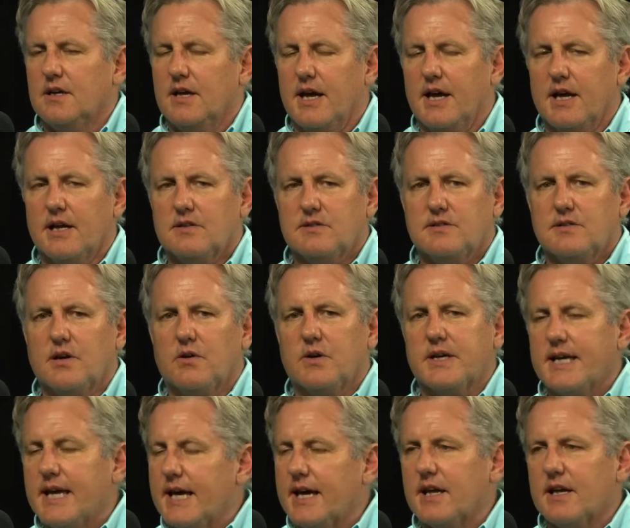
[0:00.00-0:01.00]
And so
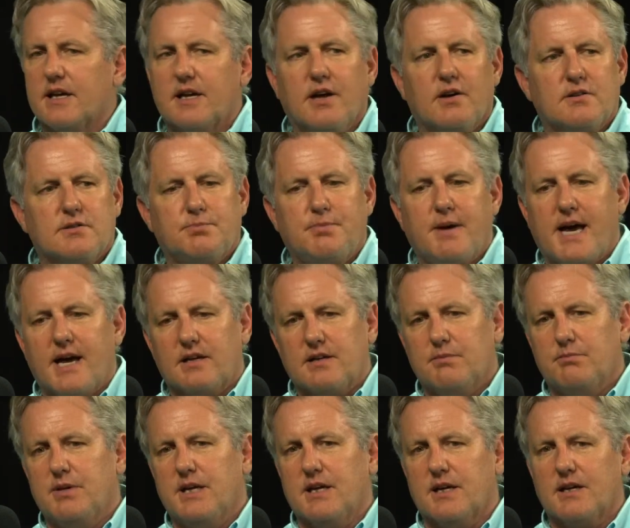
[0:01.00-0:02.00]
again, it goes back
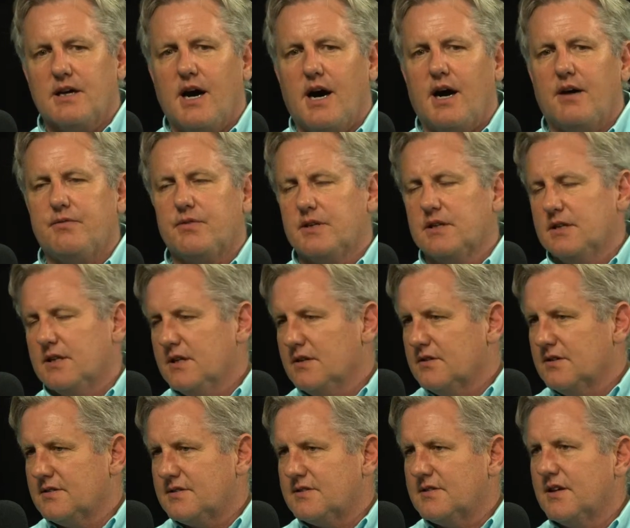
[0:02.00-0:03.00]
to being confident in
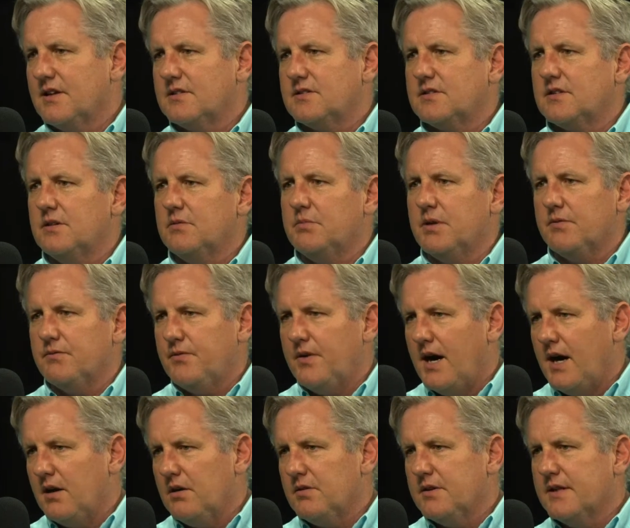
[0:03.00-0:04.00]
the system and
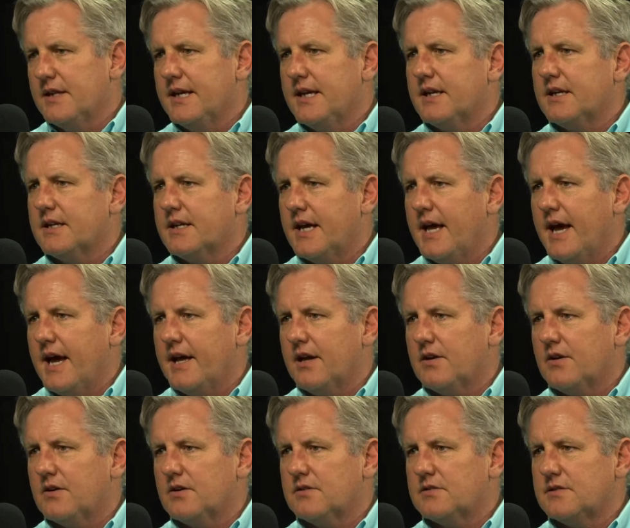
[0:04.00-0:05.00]
following the
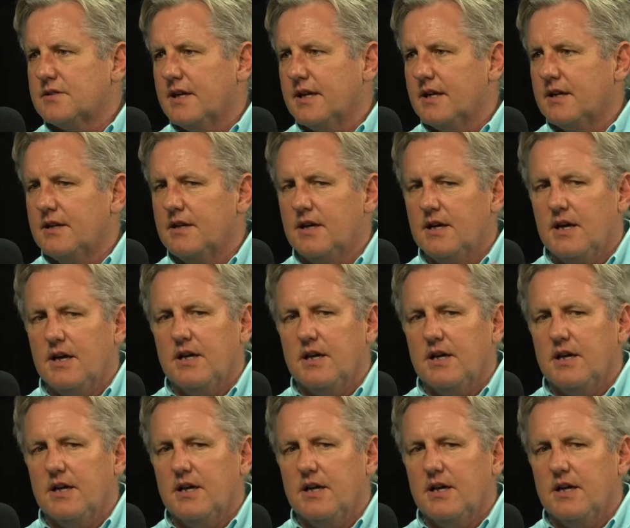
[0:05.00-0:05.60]
indicators and